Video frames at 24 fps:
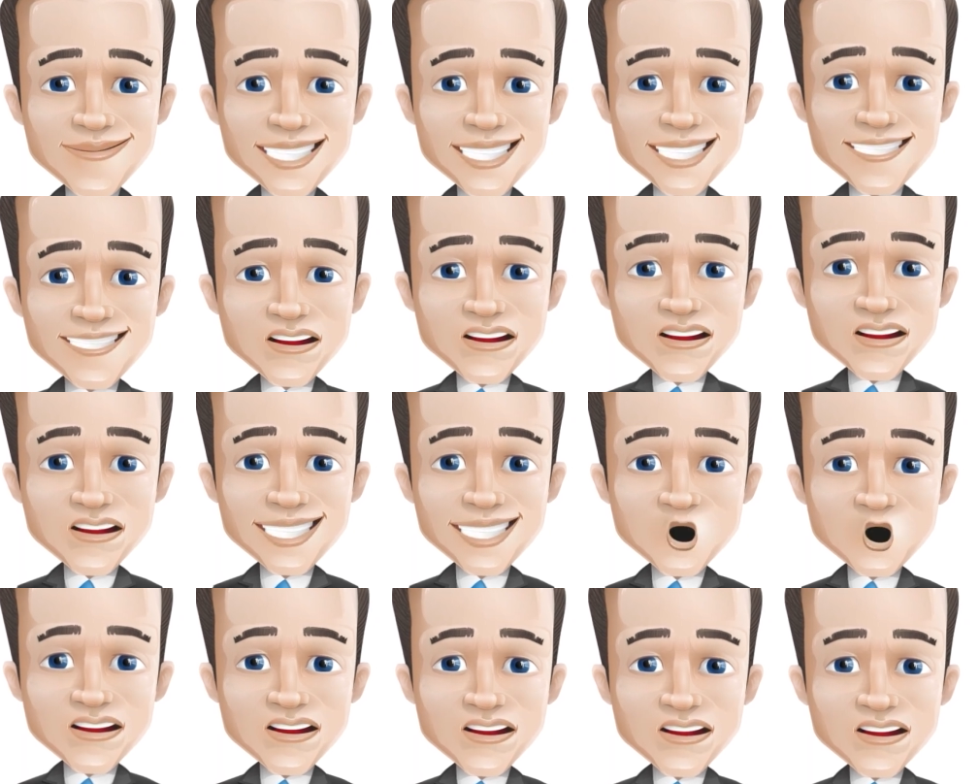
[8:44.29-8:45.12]

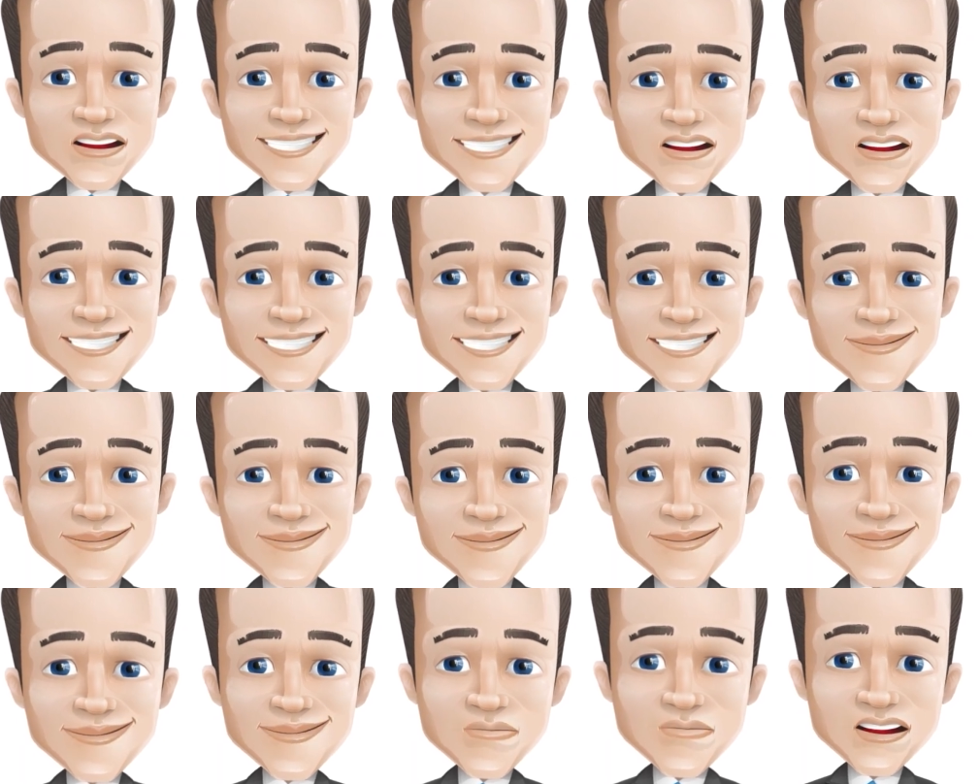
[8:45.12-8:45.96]
Technical analysis.
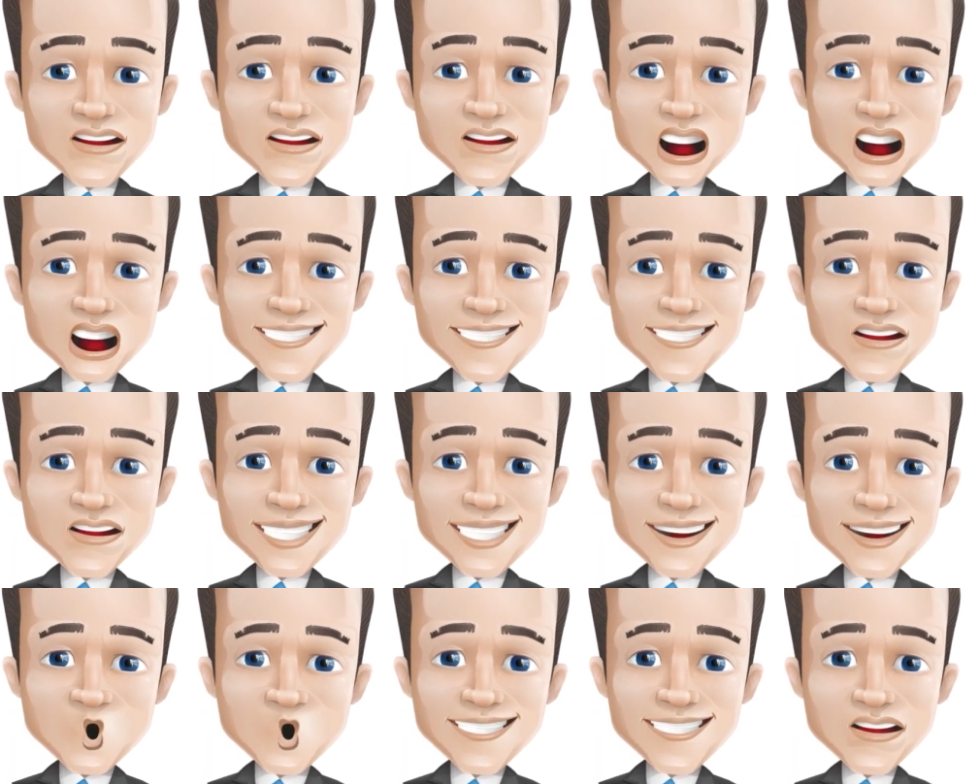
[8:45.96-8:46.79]
Novices
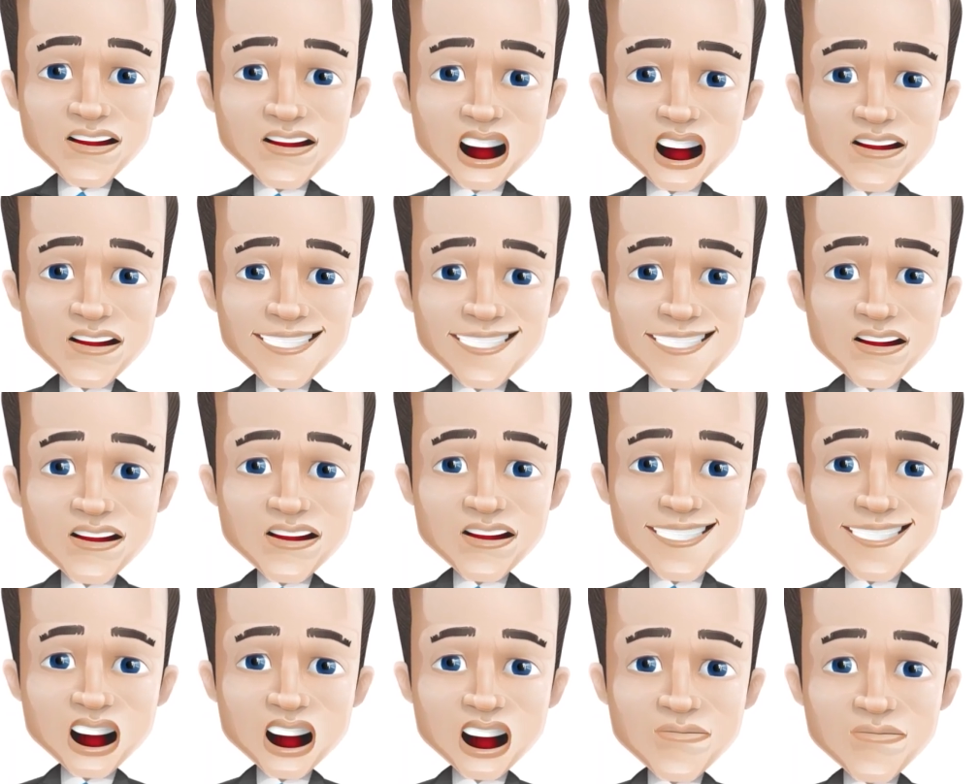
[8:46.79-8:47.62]
should equip
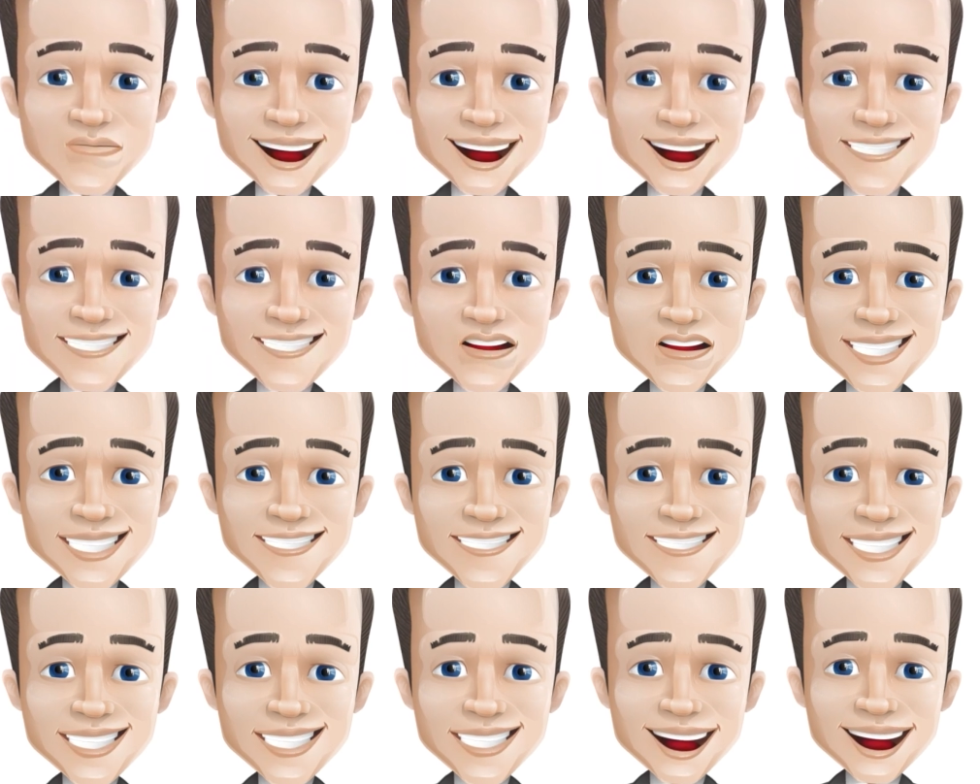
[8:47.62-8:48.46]
themselves with the basis of
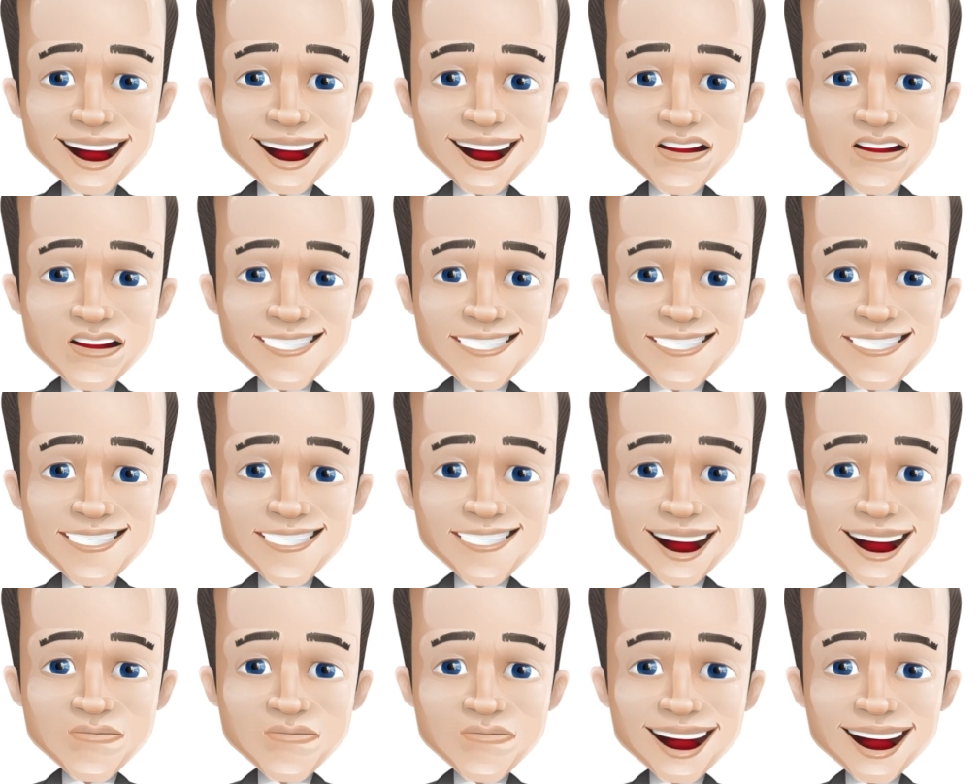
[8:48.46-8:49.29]
technical analysis to
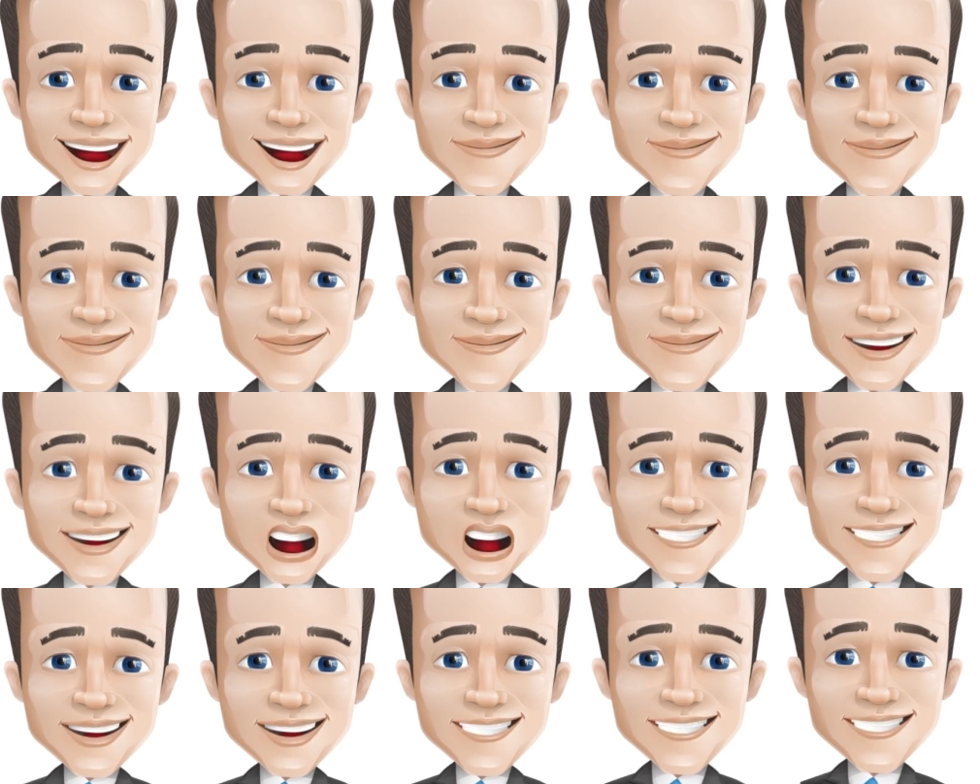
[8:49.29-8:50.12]
combat
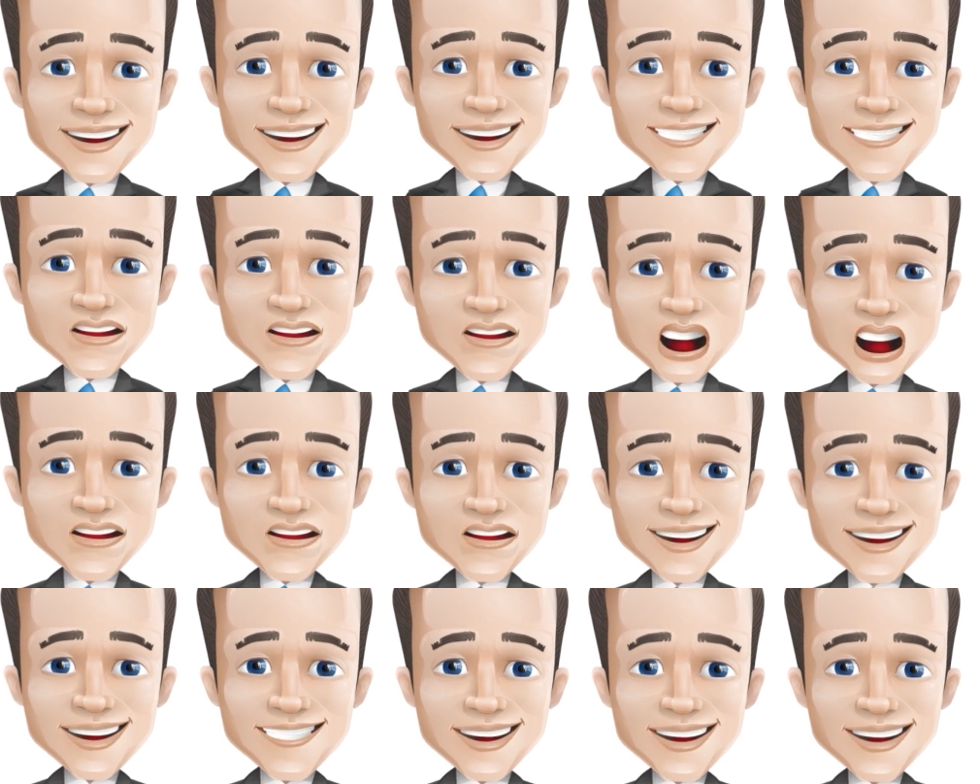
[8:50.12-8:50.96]
increasing
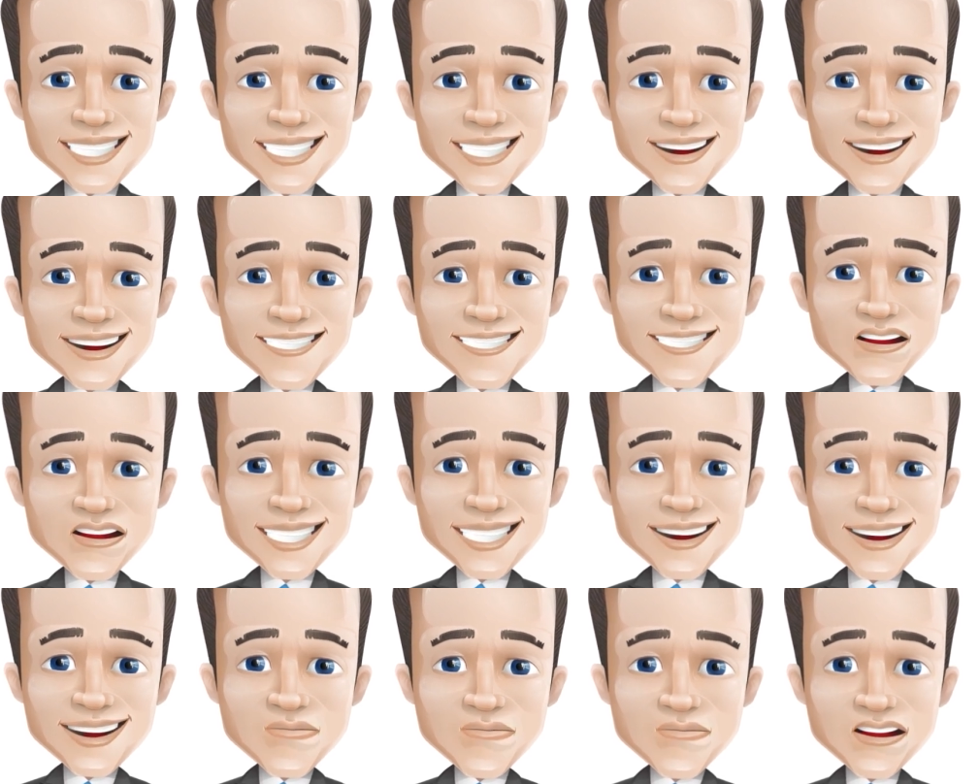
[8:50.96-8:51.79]
competition in
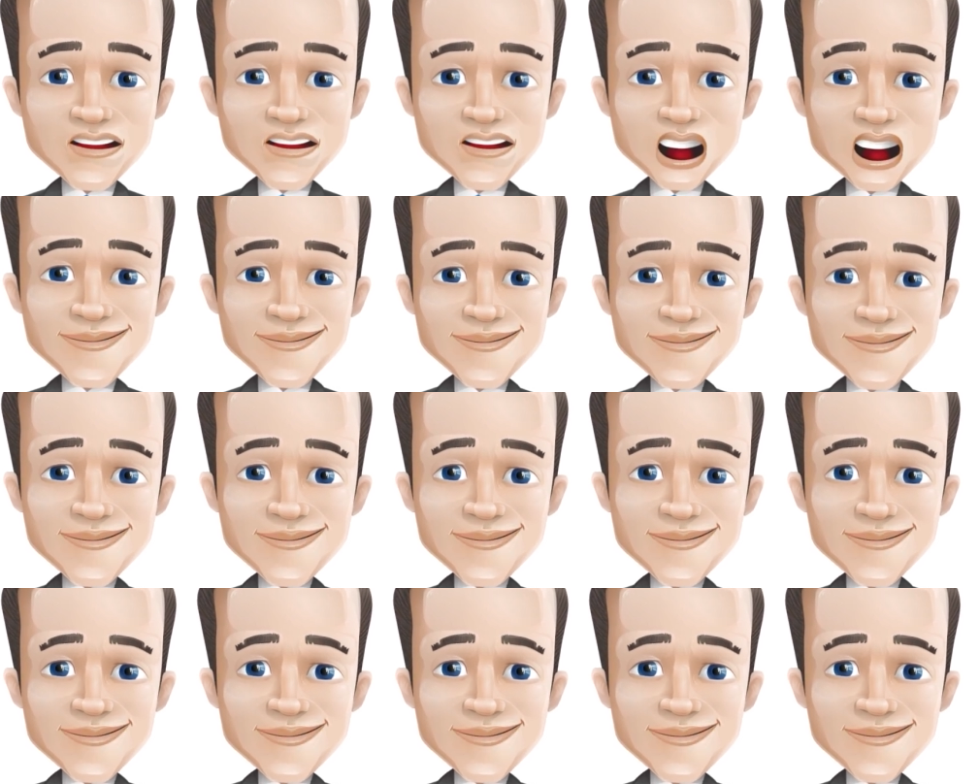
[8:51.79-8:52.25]
intraday world.